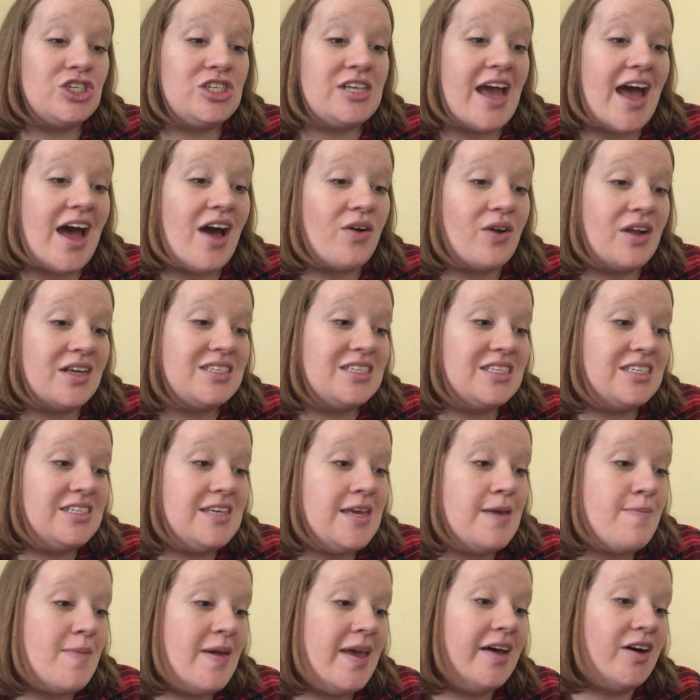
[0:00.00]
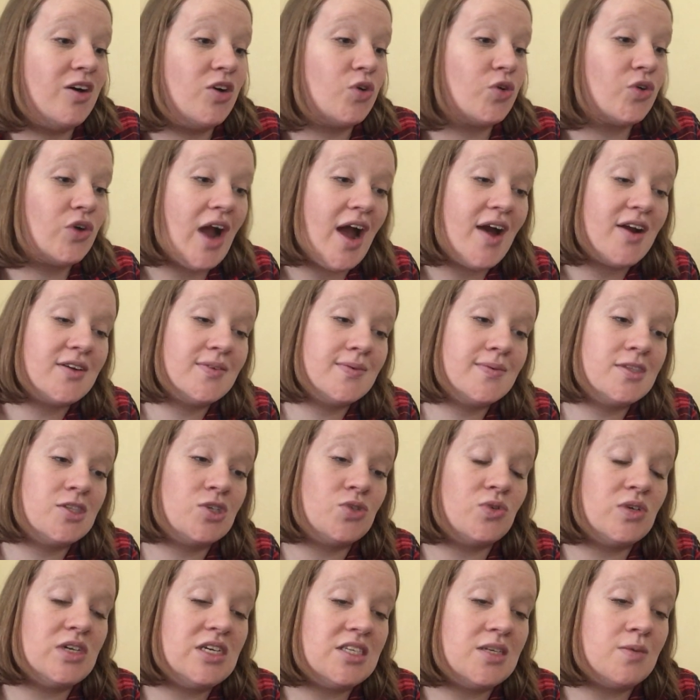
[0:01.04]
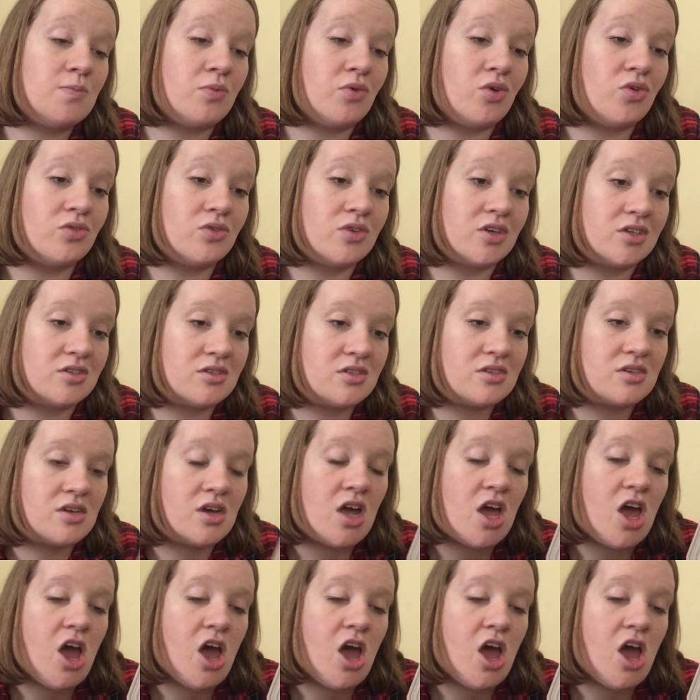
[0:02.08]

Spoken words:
down a steep hill crowded with trees and boulders.